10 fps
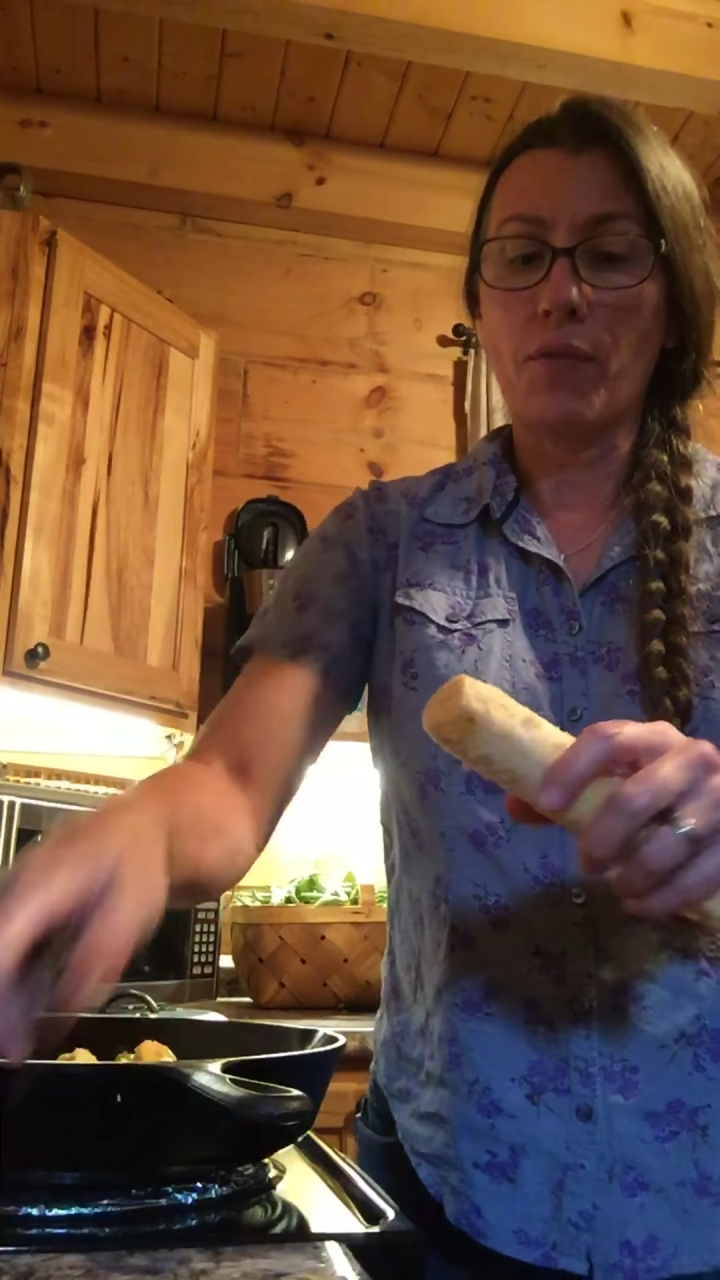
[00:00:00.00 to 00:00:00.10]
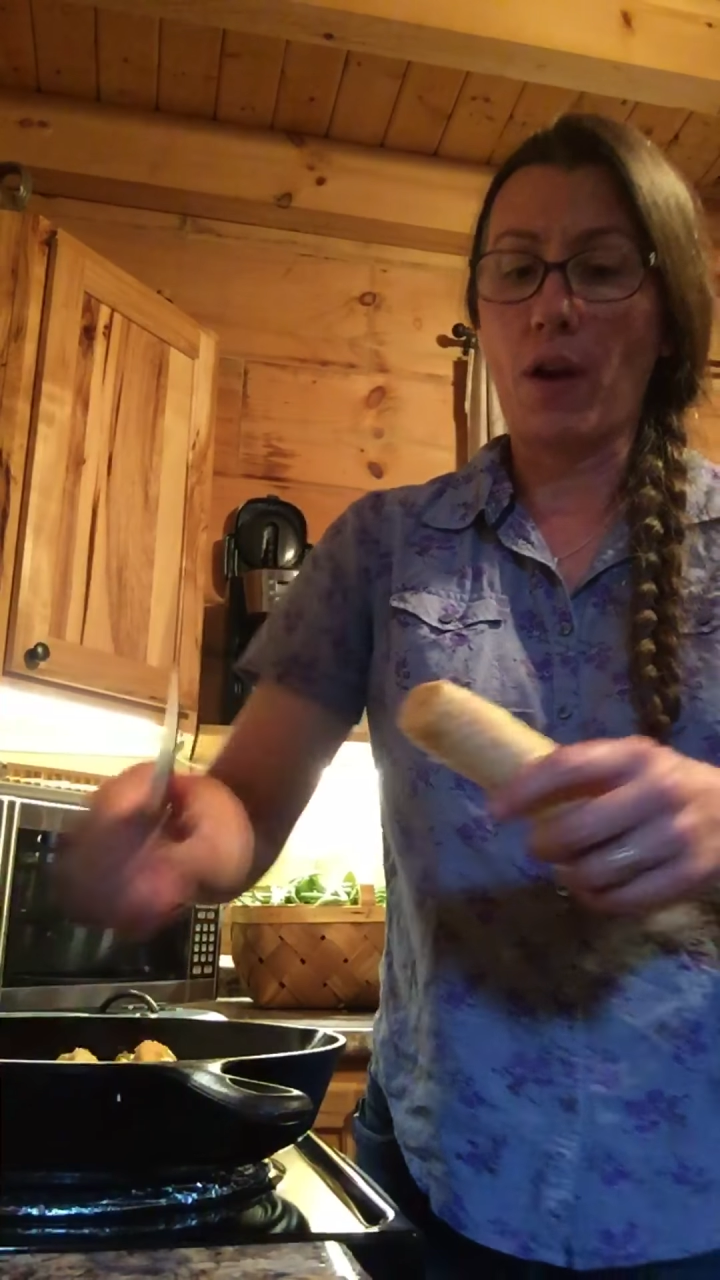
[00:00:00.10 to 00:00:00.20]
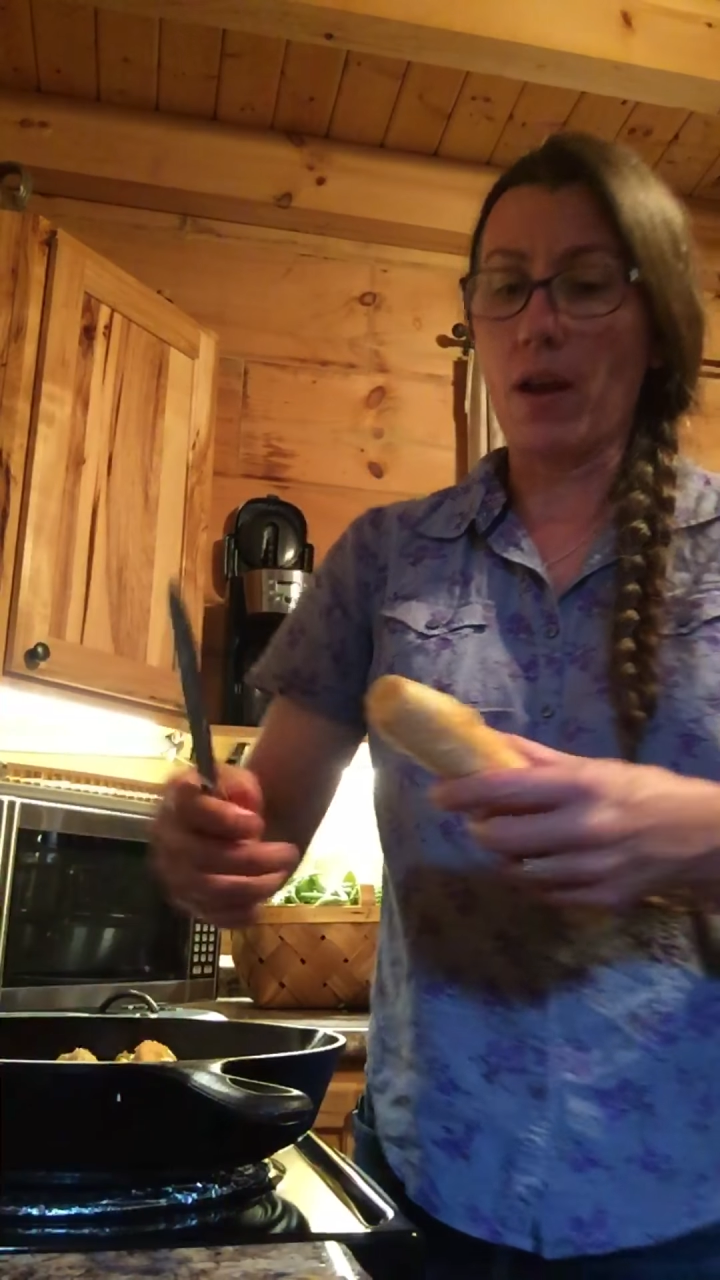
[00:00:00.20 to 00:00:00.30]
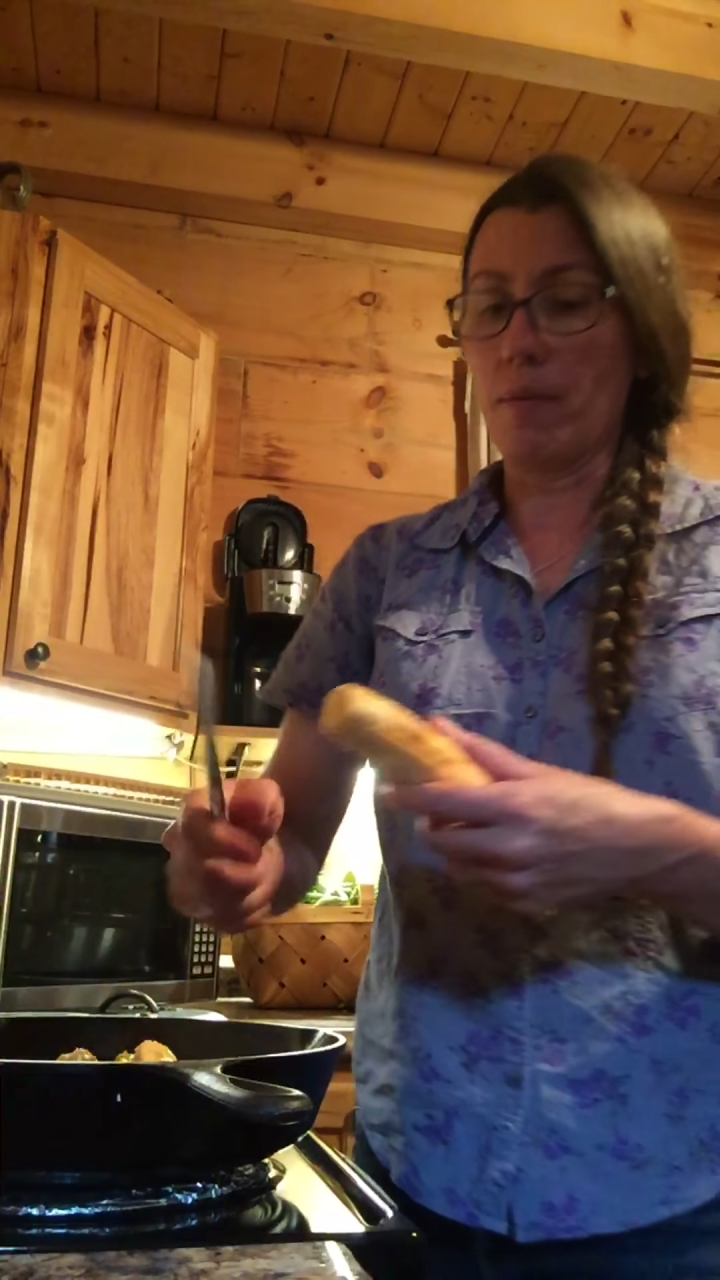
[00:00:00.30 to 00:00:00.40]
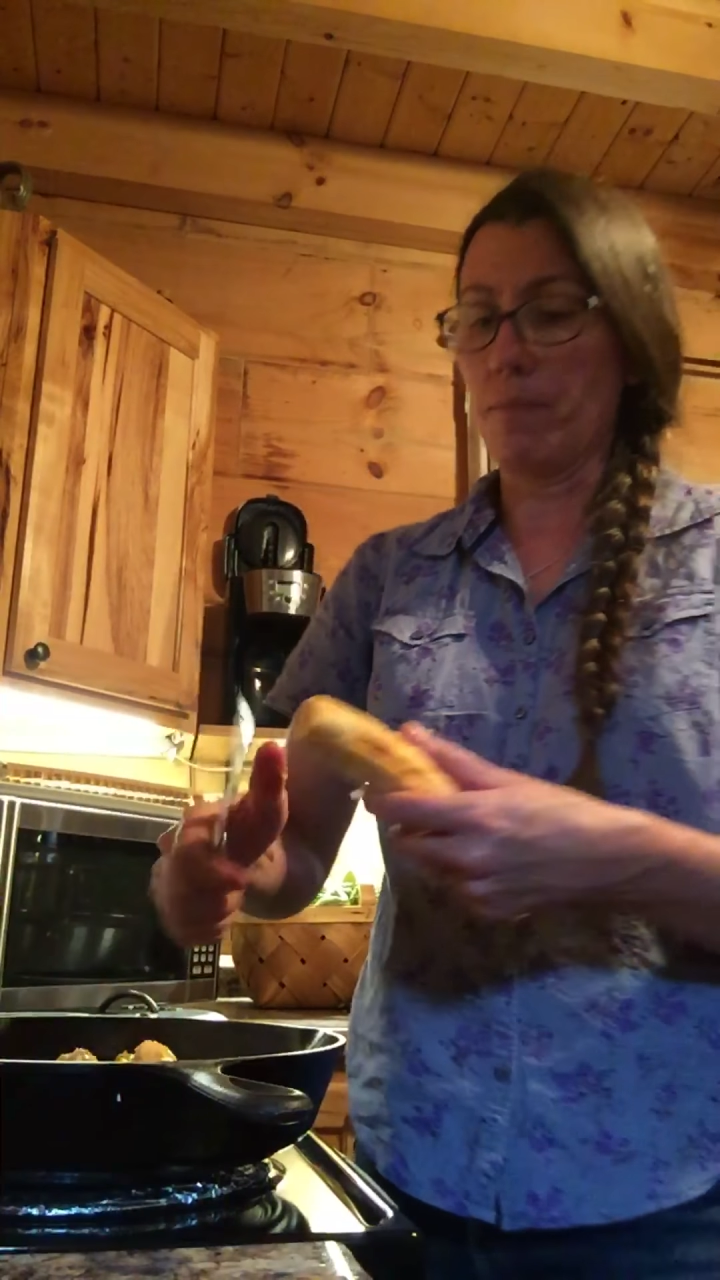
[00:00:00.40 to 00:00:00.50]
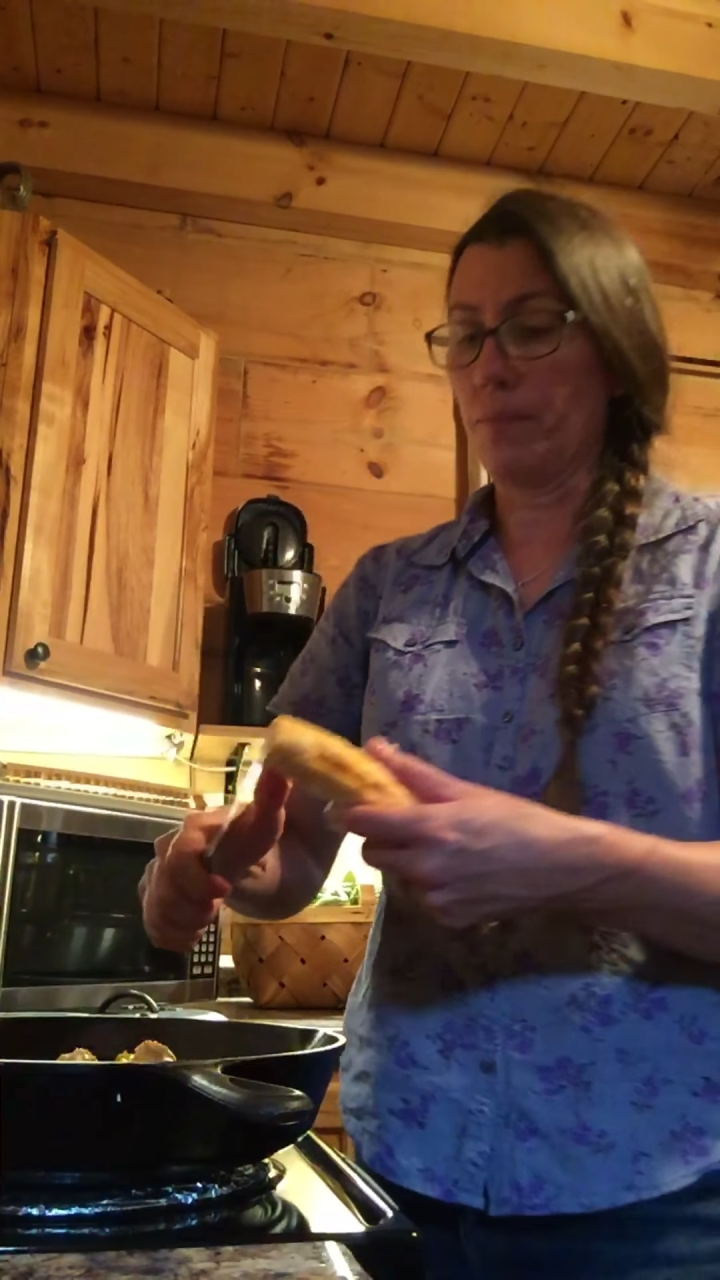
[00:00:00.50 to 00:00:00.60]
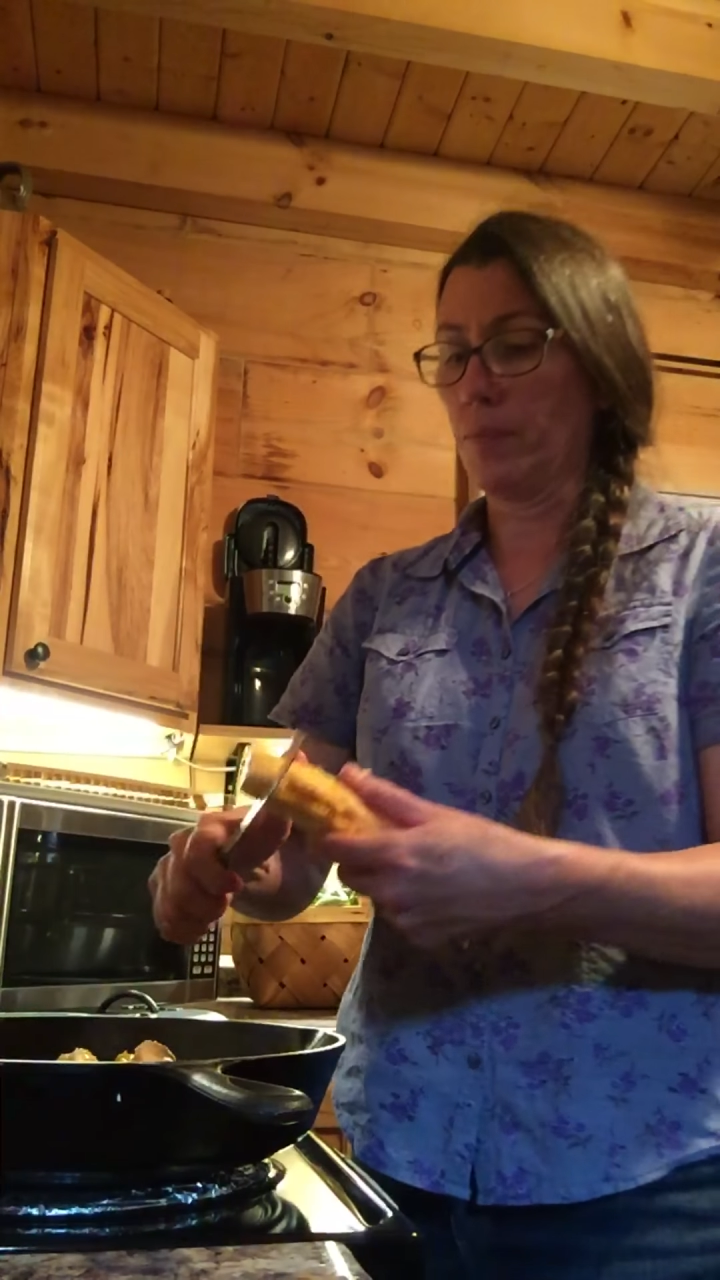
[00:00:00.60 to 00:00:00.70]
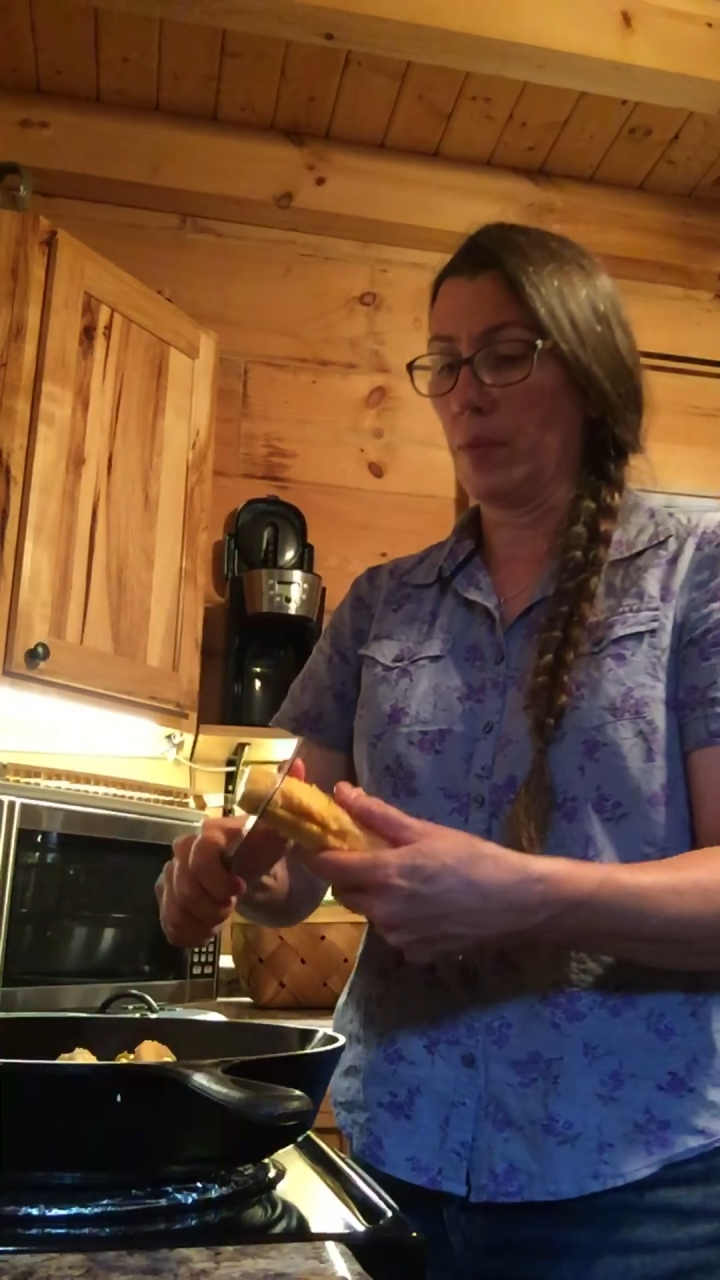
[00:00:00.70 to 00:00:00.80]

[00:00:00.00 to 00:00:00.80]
fry them.